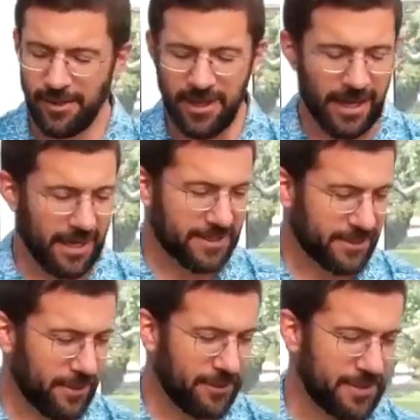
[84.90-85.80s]
Okay,
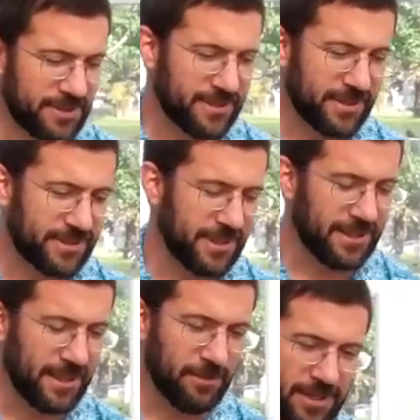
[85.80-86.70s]
so this is the
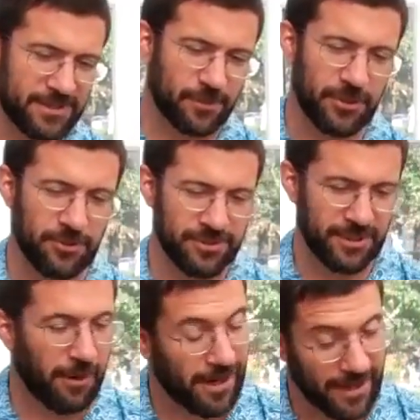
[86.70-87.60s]
seedling mix we're
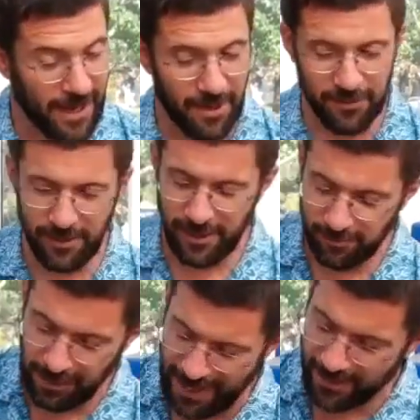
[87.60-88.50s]
using right now,
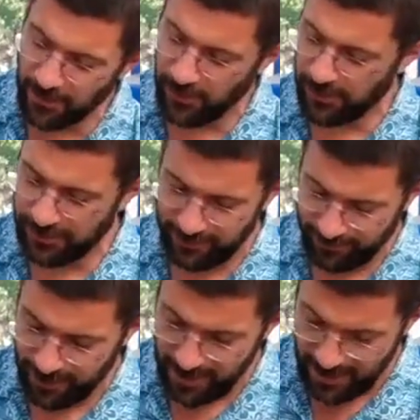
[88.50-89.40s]
called Black Gold,
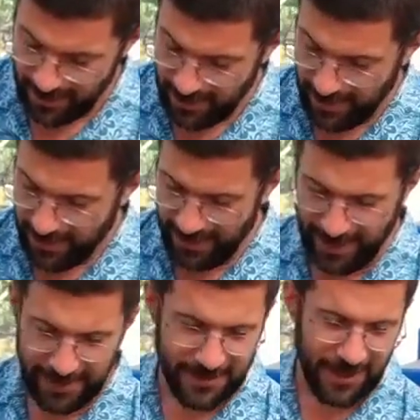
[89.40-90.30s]

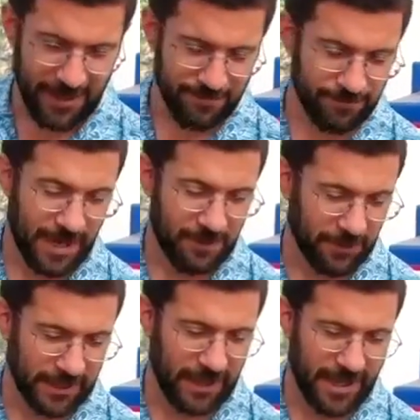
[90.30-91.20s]
and I
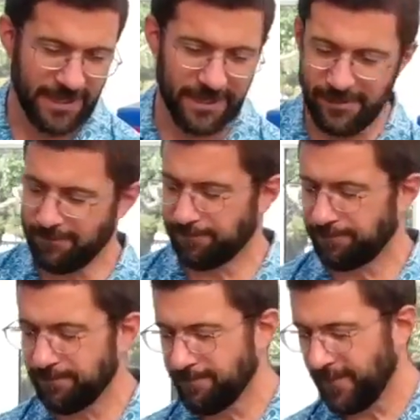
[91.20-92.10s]
really like it.
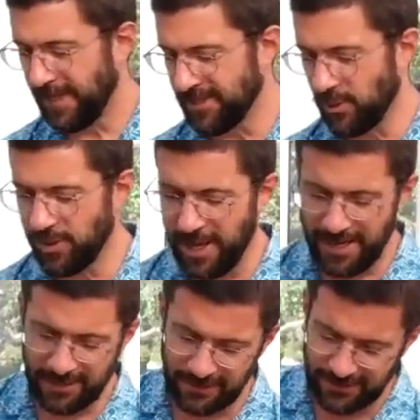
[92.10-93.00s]
It's
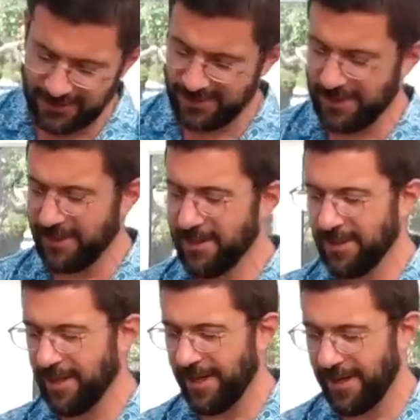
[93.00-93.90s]
organic listed
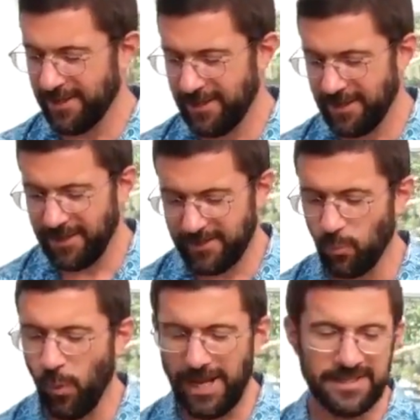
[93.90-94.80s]
and
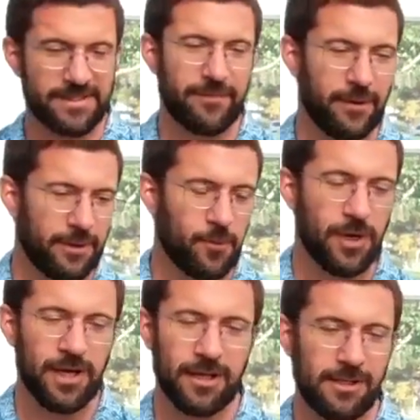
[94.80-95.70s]
it wets very
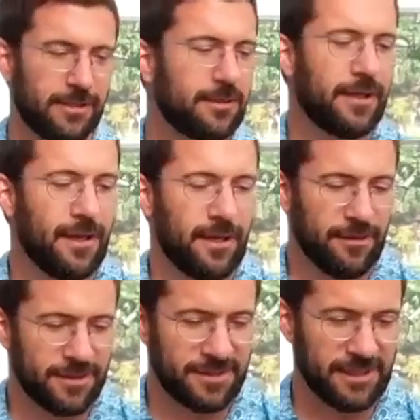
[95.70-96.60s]
well.
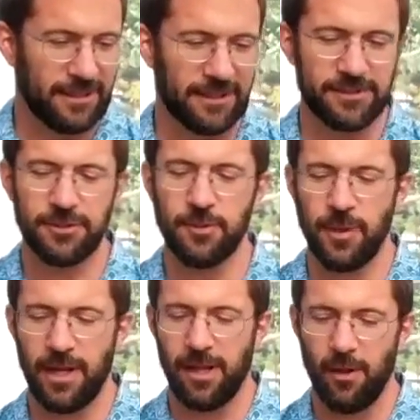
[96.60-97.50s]
The seedlings do
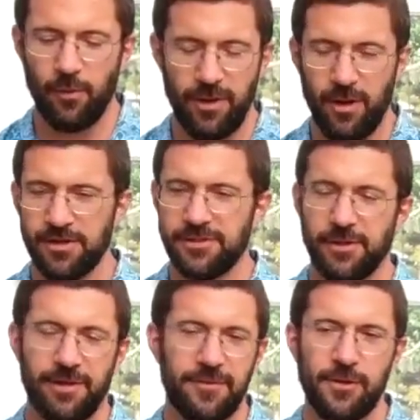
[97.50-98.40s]
well. We also
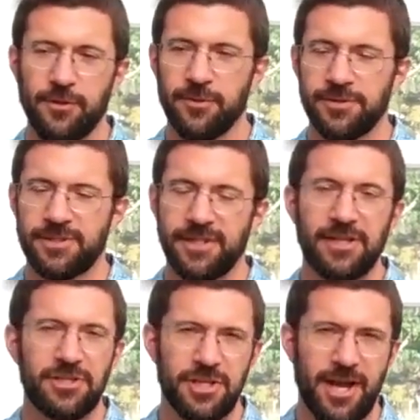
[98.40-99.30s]
have used
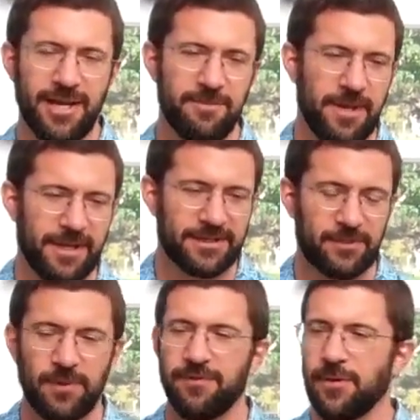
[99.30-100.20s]
Sunshine
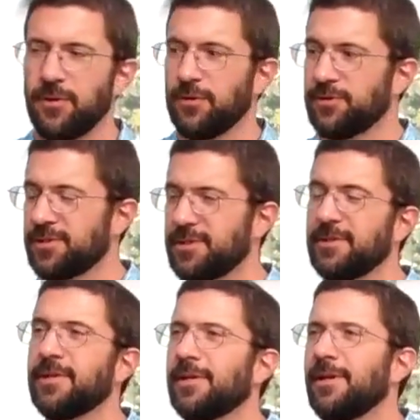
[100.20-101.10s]
Mix, we've used
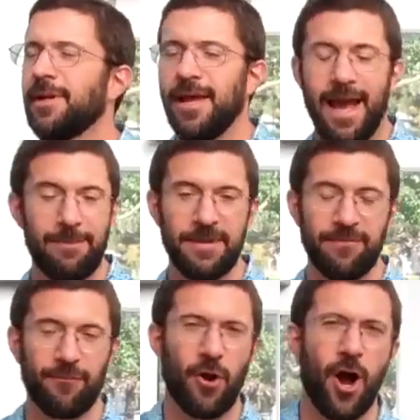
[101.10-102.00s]
Happy
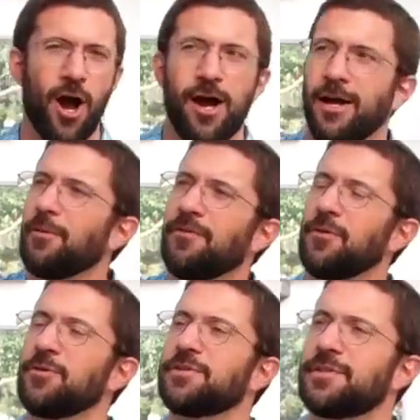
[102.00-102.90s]
Frog, we've
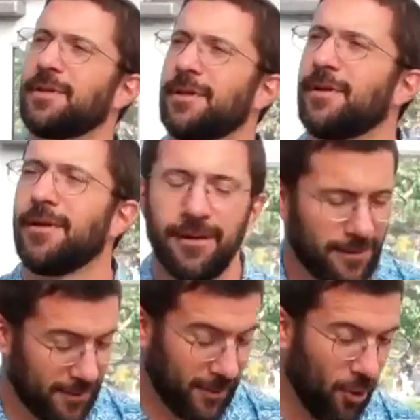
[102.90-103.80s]
used
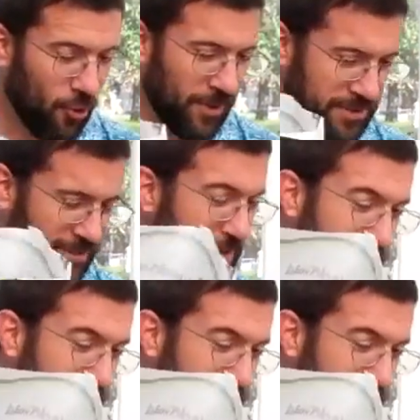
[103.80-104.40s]
a whole bunch of